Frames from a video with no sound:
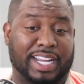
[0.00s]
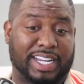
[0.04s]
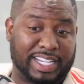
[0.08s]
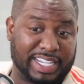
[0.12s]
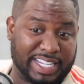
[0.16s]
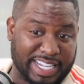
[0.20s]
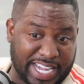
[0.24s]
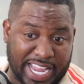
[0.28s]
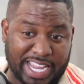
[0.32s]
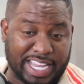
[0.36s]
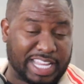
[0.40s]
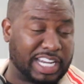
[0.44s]

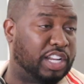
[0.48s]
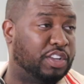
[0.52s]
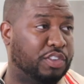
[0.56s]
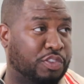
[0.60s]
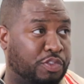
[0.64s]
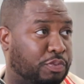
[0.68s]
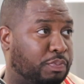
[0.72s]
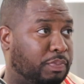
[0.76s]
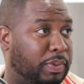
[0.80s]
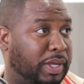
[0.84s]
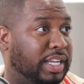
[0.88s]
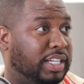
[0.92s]

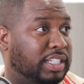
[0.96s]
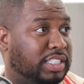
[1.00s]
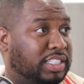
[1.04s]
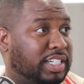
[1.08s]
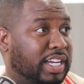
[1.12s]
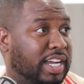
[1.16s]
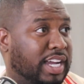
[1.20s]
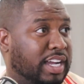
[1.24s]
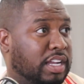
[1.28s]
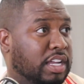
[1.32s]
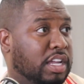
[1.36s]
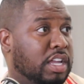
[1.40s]
negative
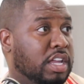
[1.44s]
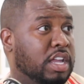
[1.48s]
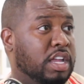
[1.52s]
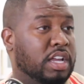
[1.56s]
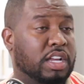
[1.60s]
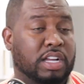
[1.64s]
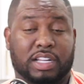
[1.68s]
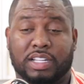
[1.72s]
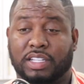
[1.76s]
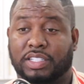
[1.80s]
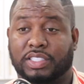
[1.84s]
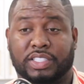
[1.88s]
paycheck,
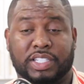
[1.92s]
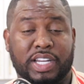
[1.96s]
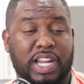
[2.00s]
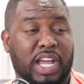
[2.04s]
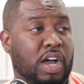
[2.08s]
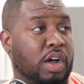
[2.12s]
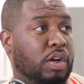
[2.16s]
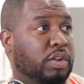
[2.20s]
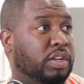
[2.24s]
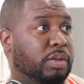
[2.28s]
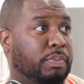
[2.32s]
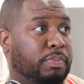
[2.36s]
because
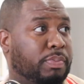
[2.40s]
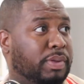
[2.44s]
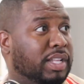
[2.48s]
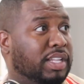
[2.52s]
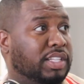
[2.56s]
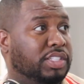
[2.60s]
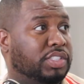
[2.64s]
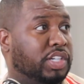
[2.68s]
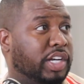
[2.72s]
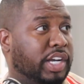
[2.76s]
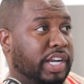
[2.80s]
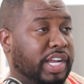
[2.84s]
now the
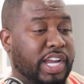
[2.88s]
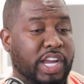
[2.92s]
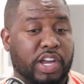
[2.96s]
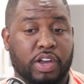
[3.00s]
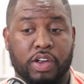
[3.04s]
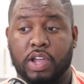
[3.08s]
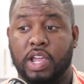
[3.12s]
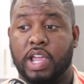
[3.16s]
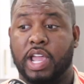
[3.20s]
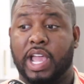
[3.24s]
bills are here.